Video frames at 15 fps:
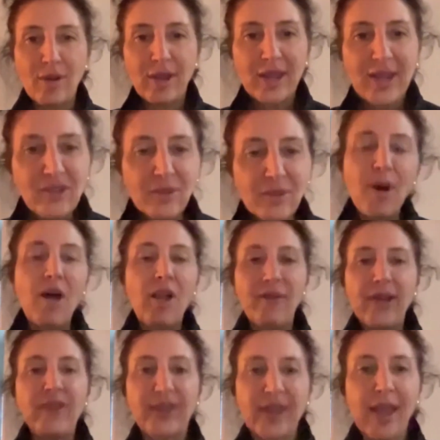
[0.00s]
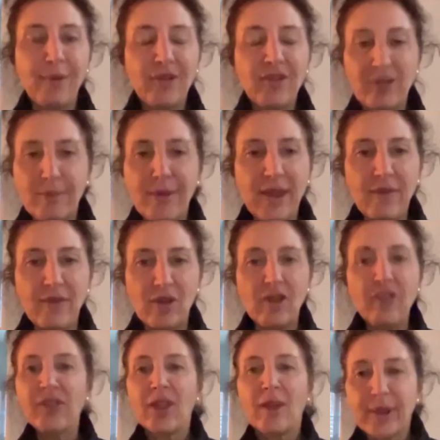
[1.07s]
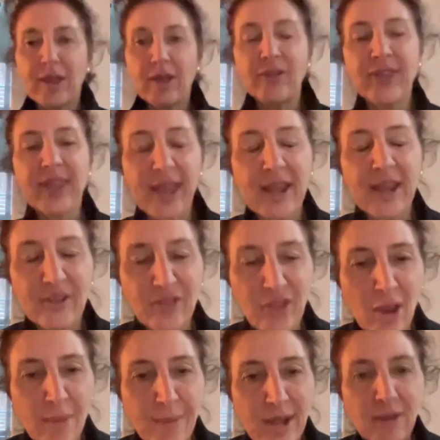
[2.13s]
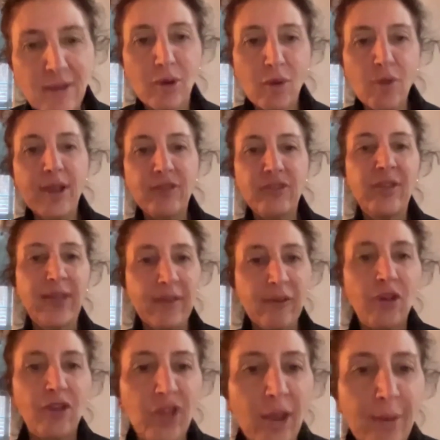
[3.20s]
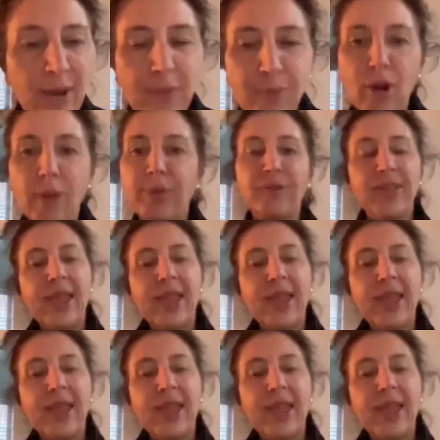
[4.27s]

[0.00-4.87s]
Interpol have had to come into the metaverse because they're getting so many requests and they've got so many problems.